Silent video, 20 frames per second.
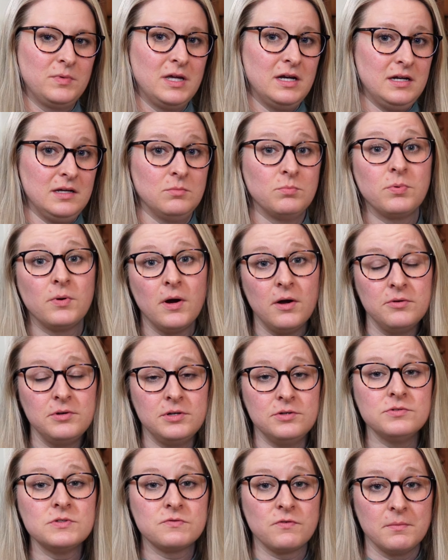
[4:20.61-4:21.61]
getting
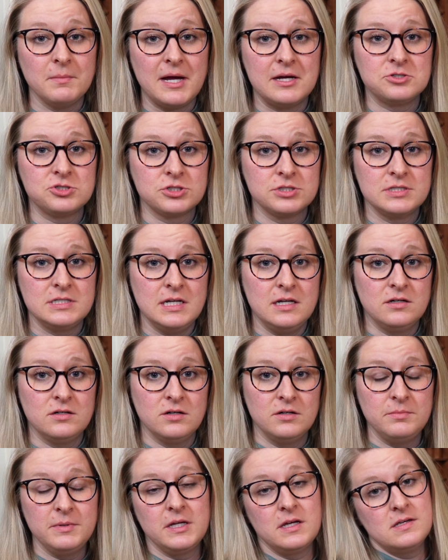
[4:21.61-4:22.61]
produce from Azure
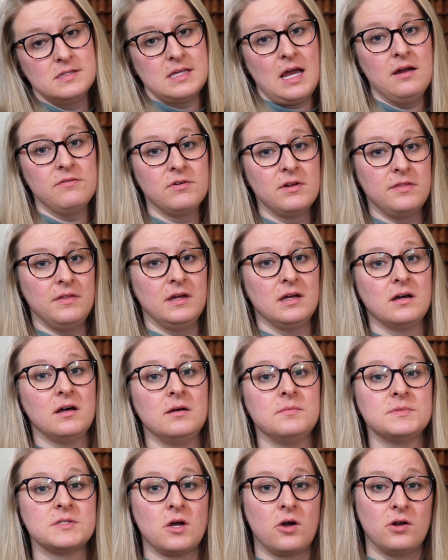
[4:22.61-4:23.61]
Standard because everything
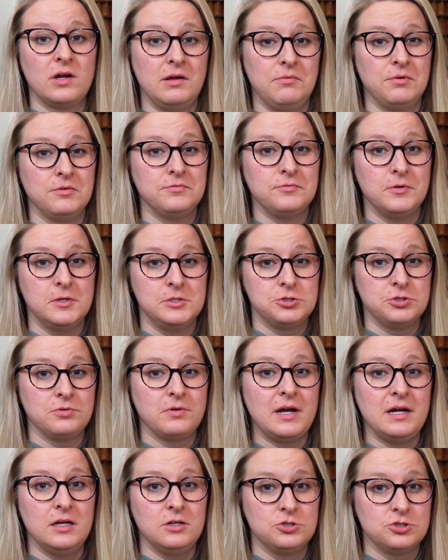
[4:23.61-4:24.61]
comes on a
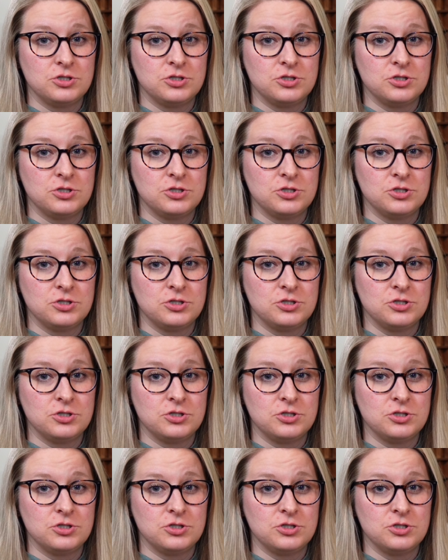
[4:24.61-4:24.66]
refrigerated